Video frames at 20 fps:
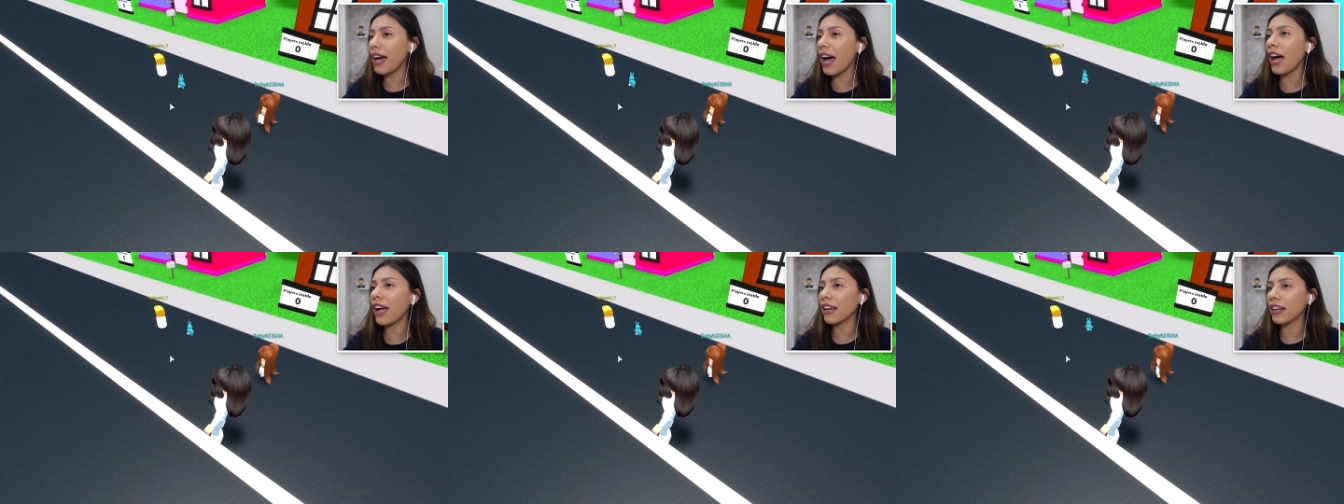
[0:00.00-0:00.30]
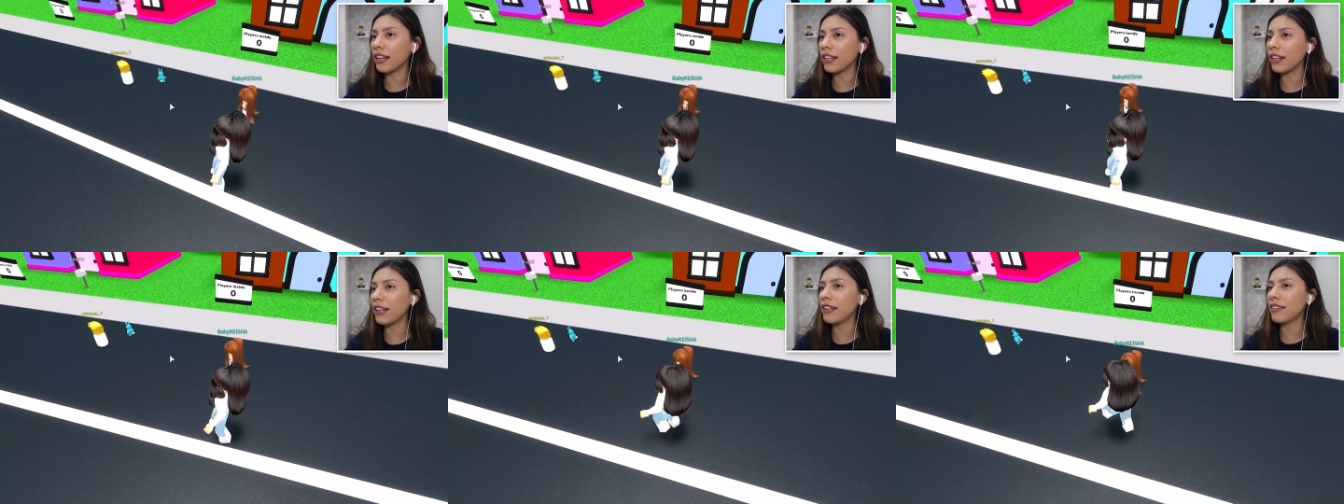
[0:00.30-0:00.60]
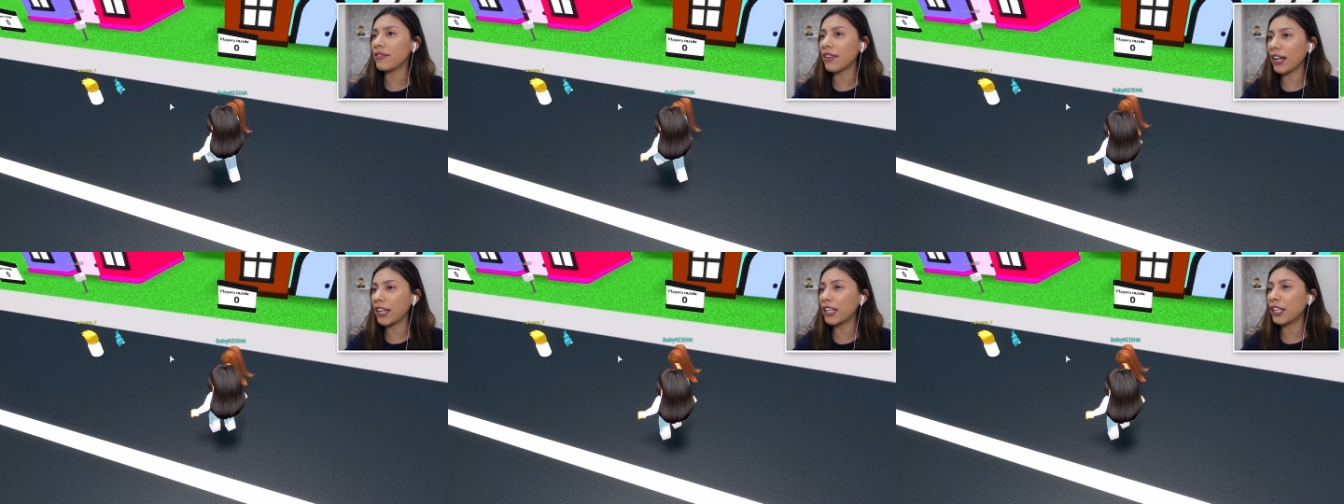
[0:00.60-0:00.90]
not gonna
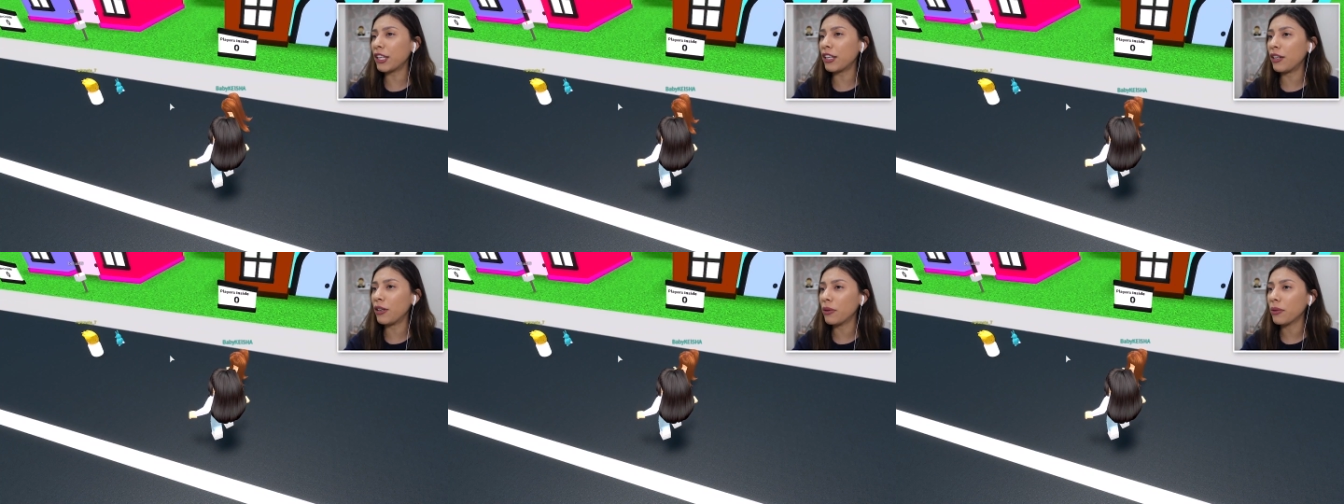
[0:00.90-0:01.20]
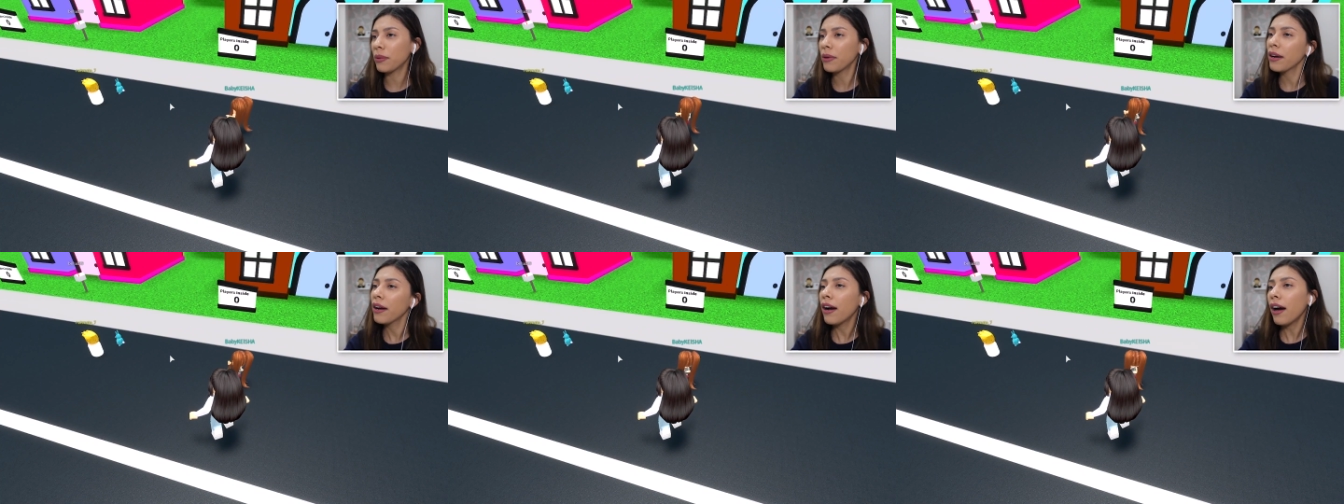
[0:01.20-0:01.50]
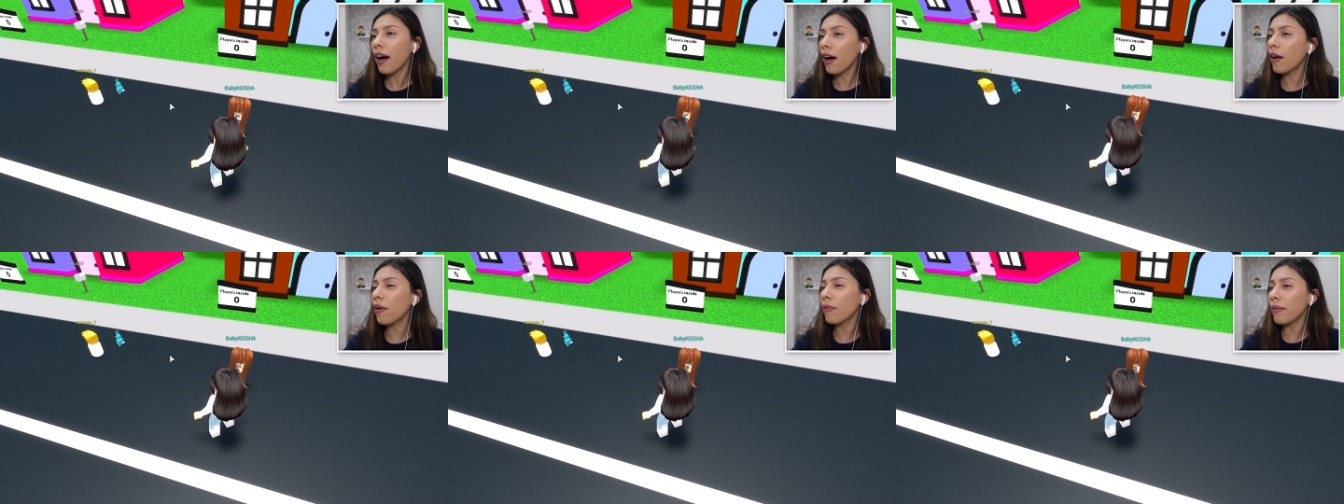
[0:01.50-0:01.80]
invite you.
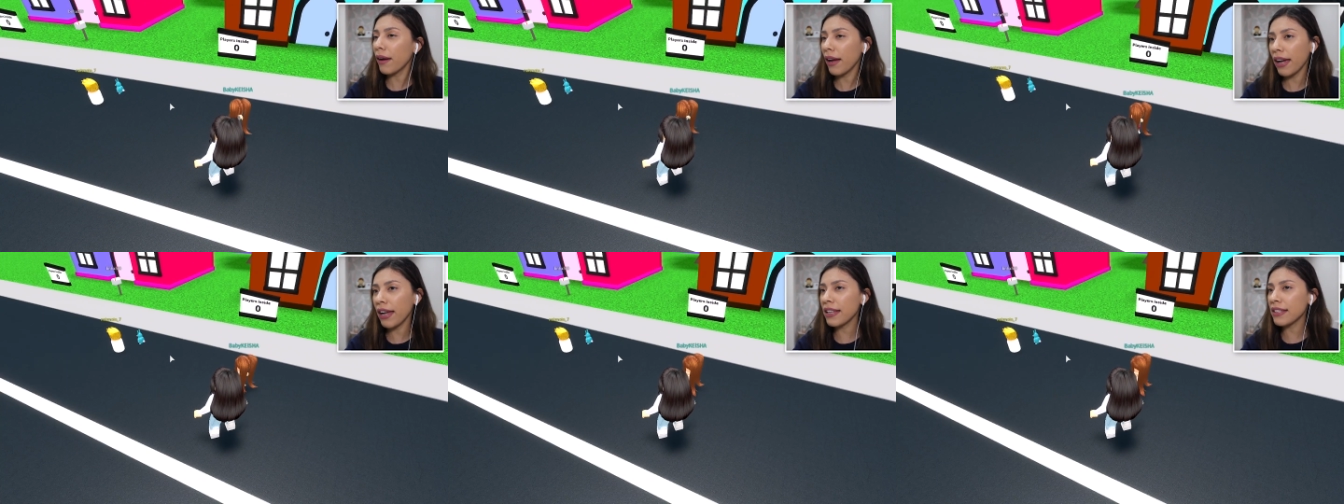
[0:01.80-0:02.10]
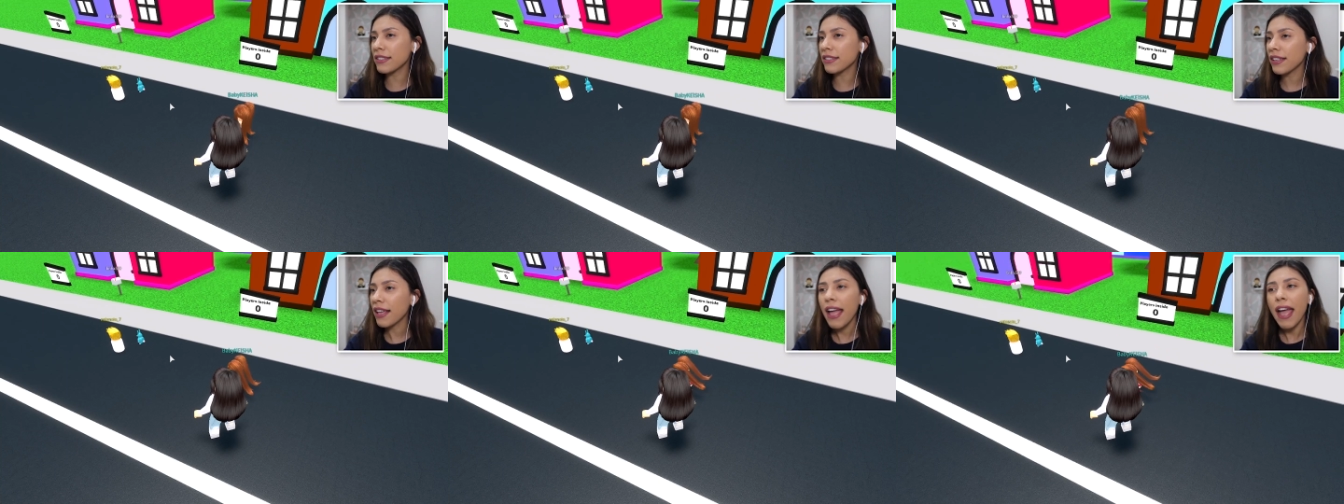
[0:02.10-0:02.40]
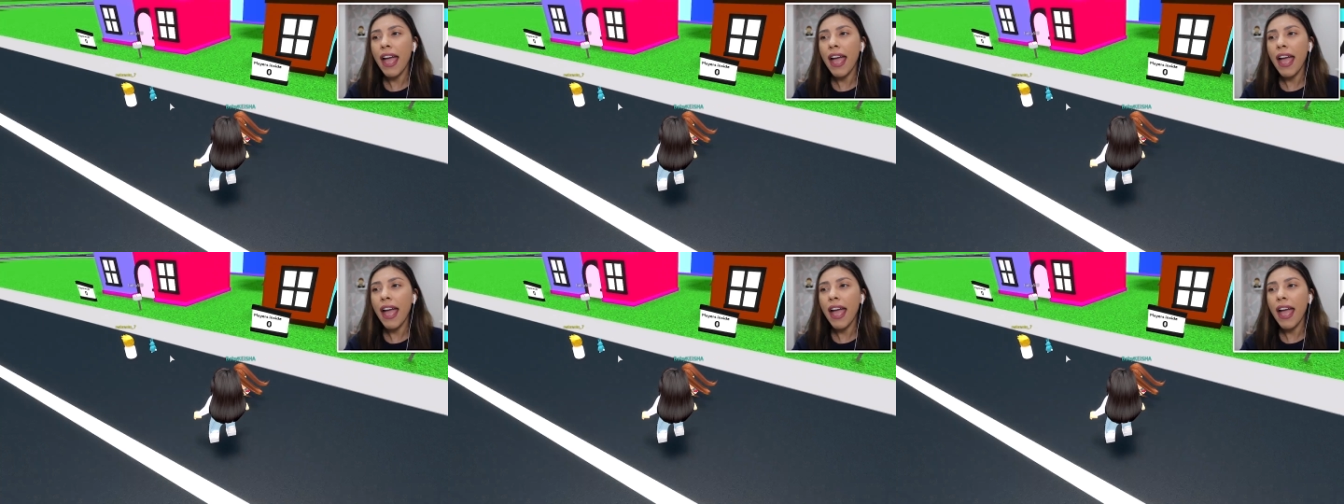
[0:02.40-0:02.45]
All right?